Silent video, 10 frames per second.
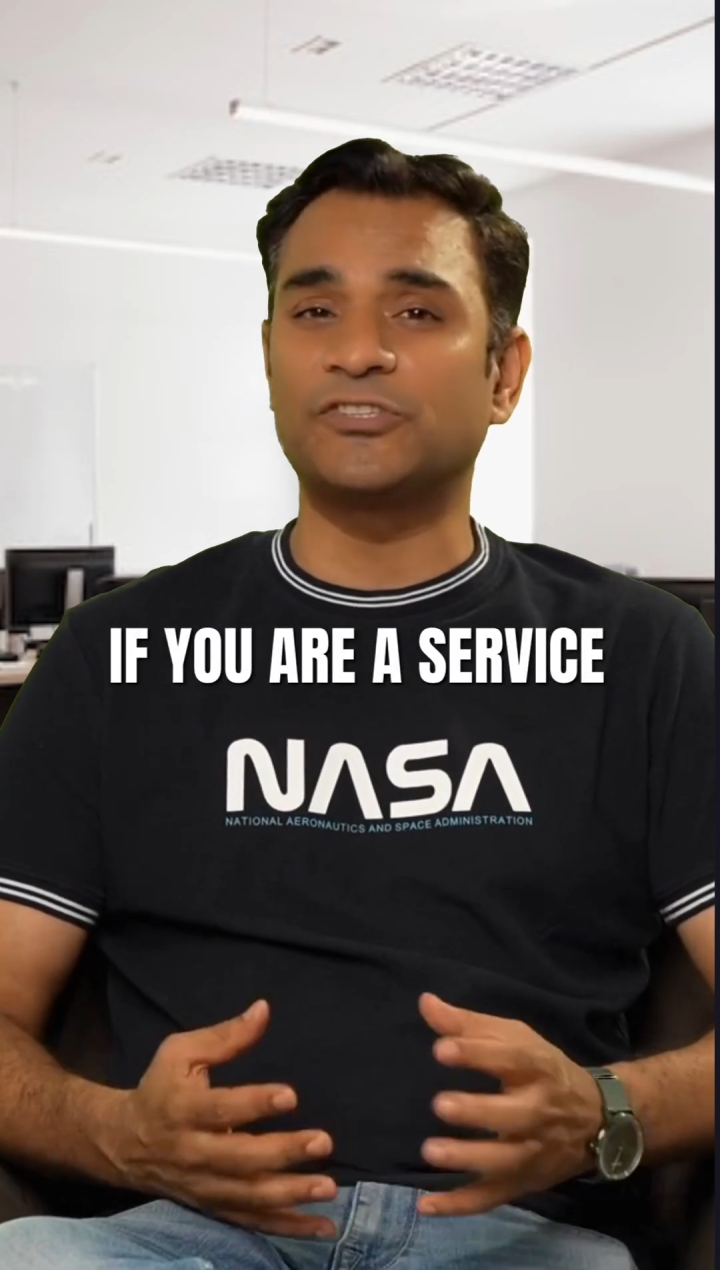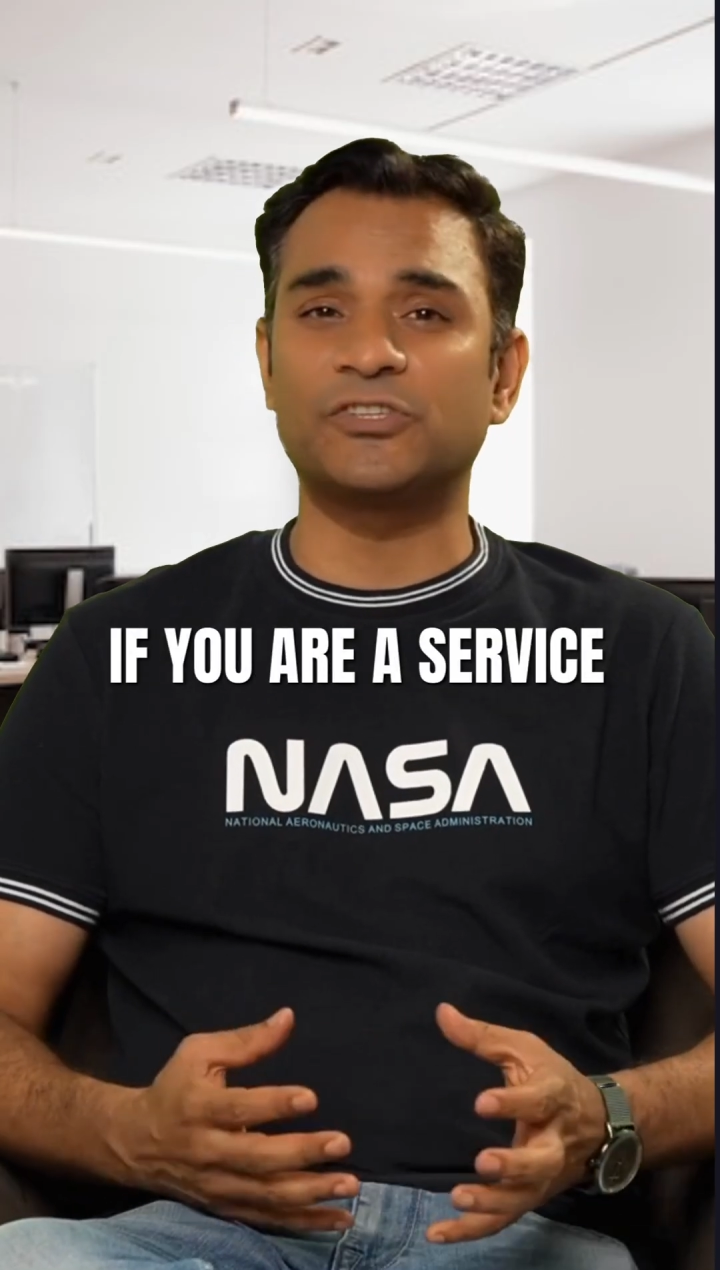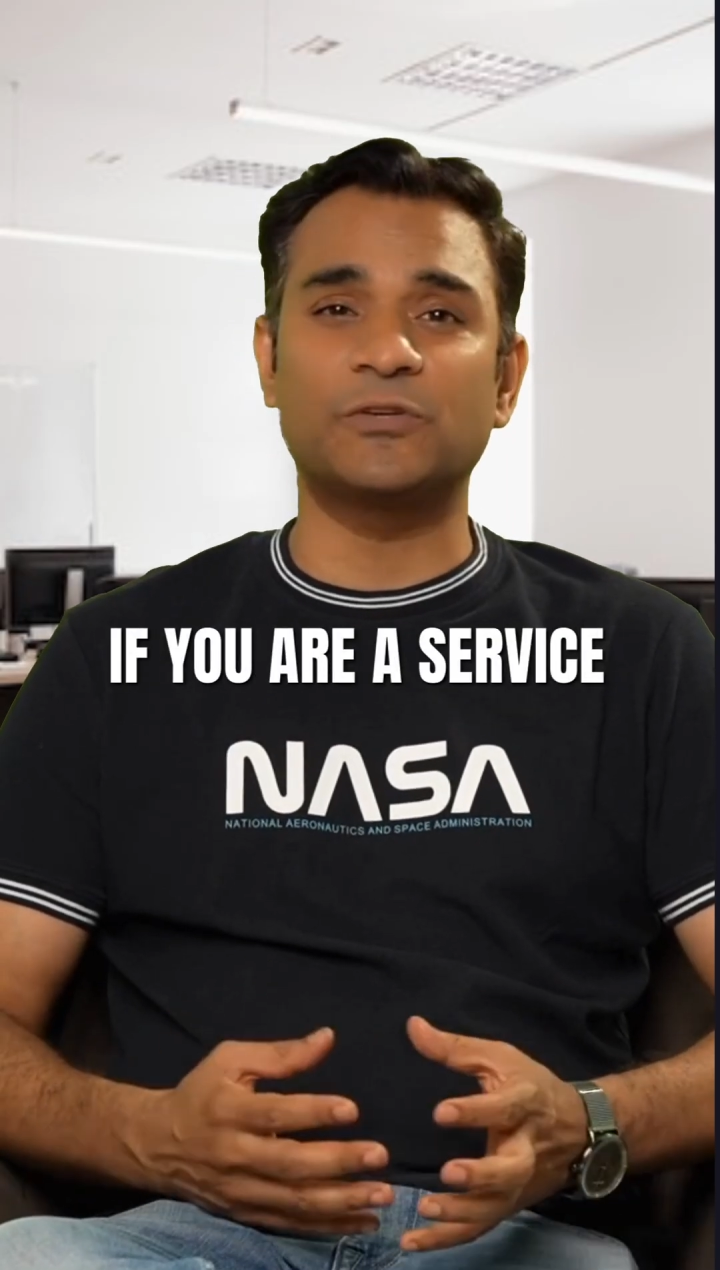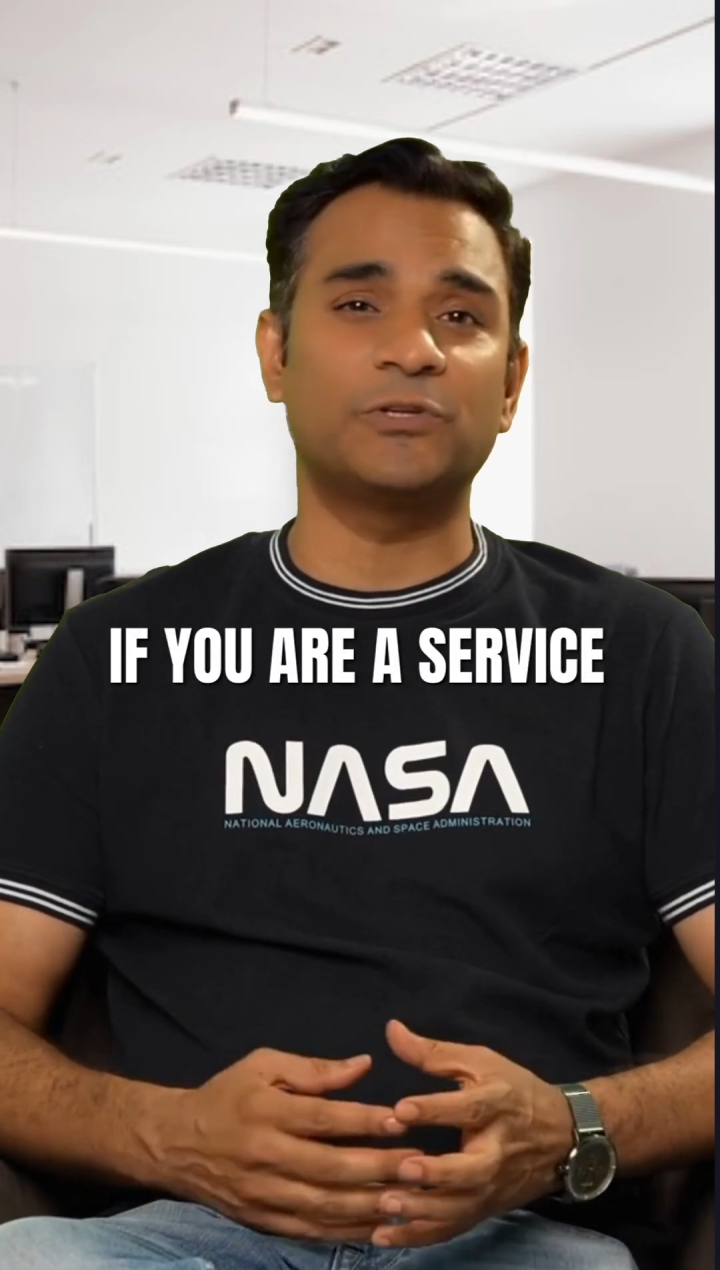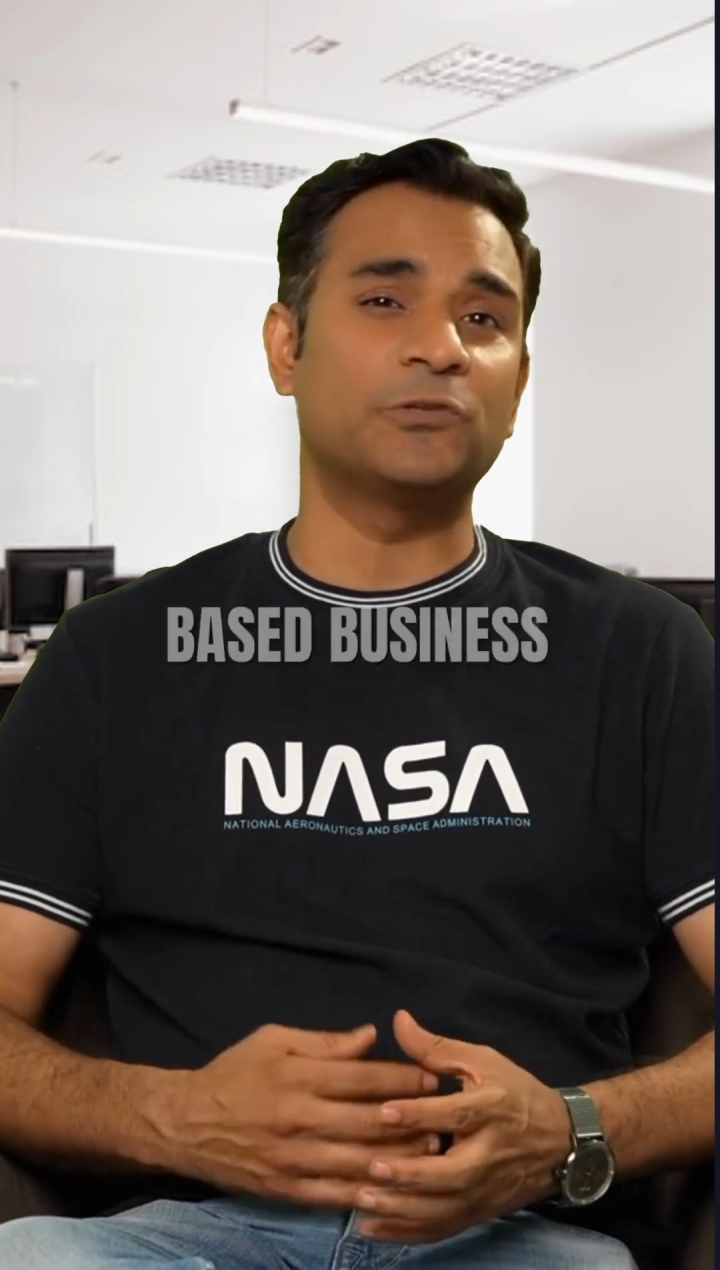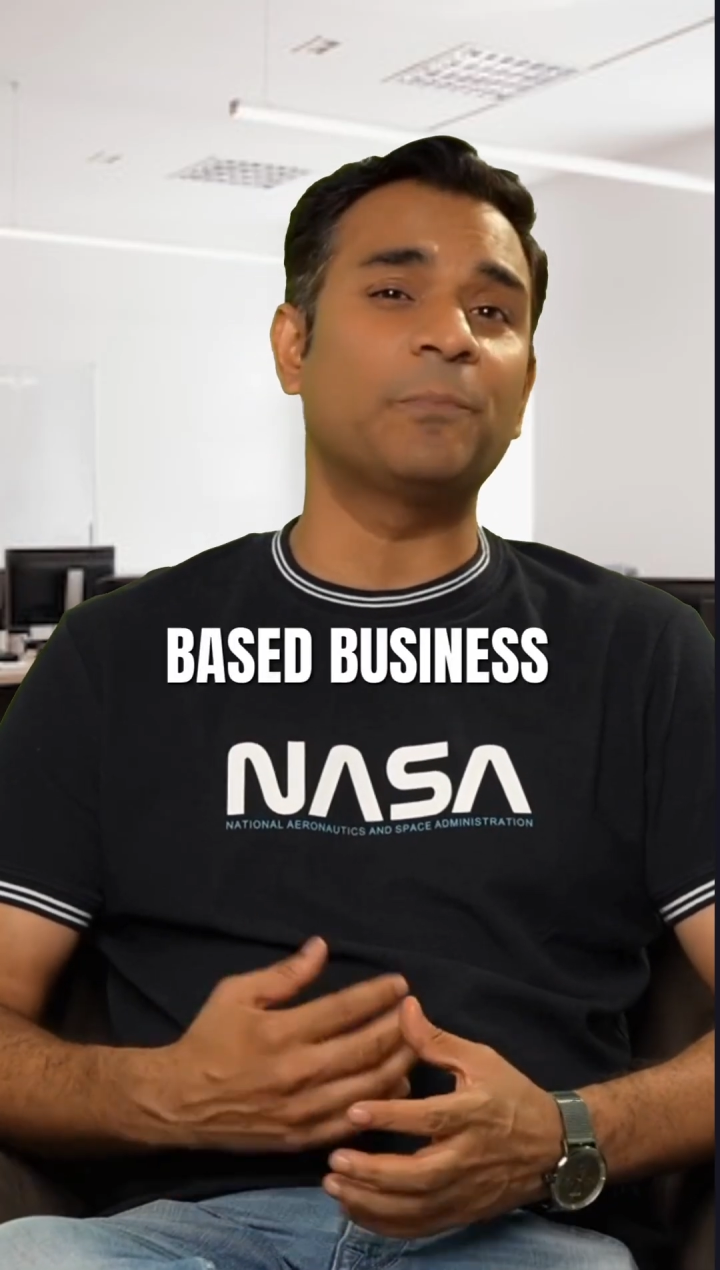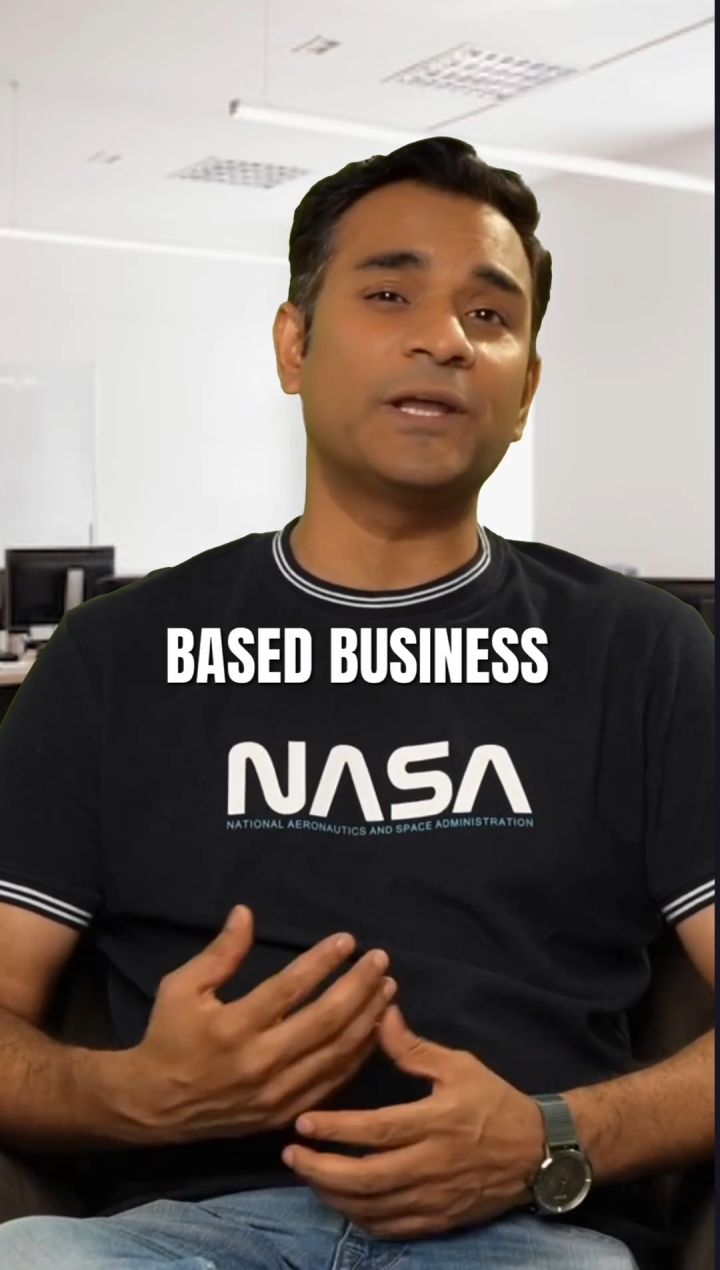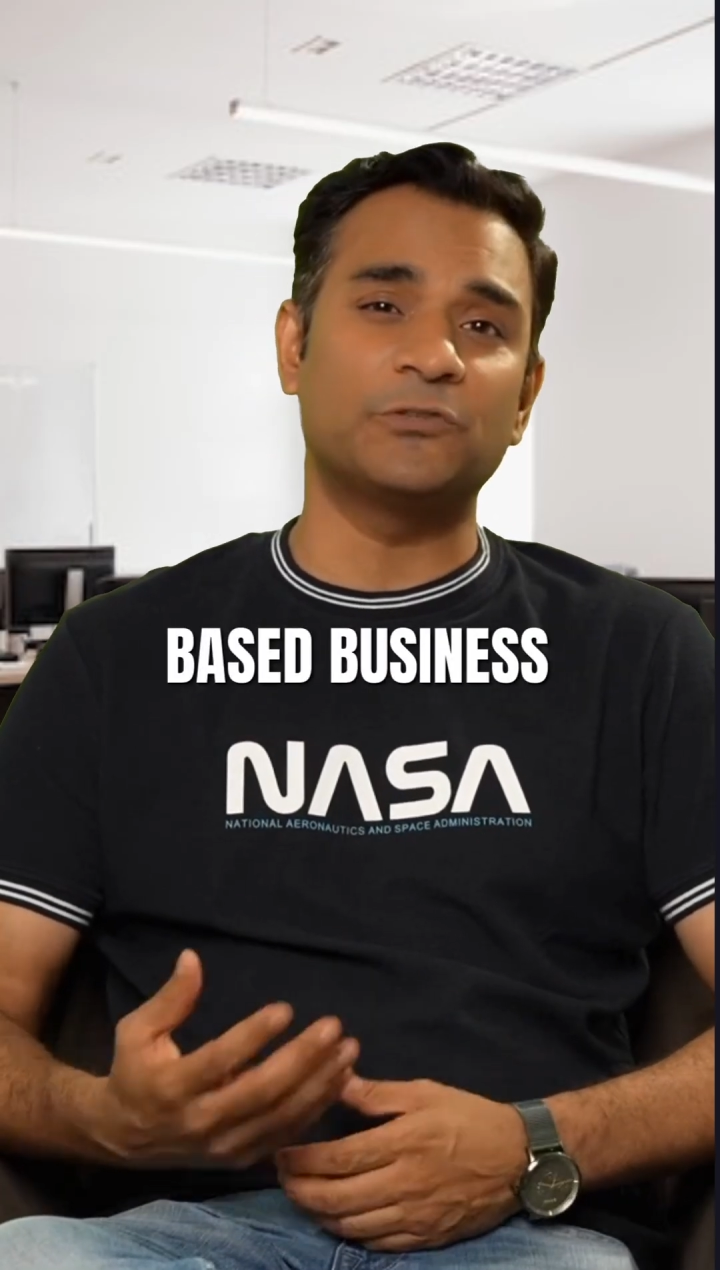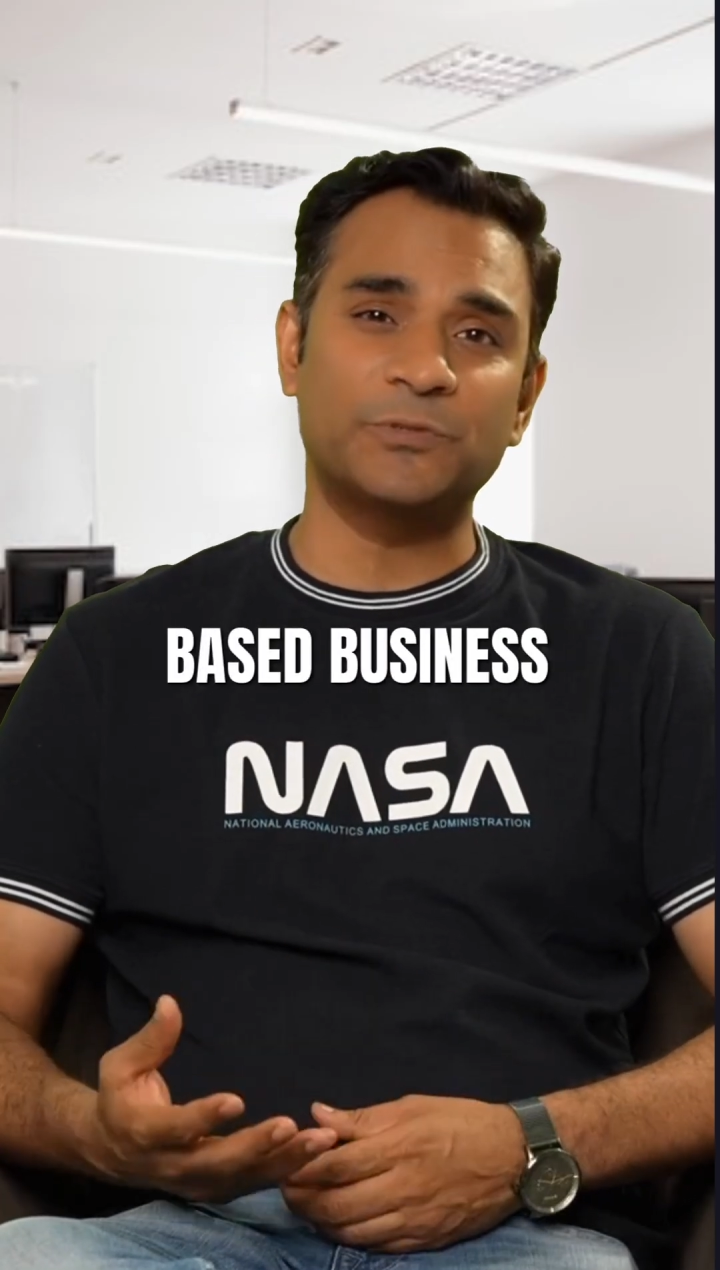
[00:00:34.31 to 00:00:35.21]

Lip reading: service-based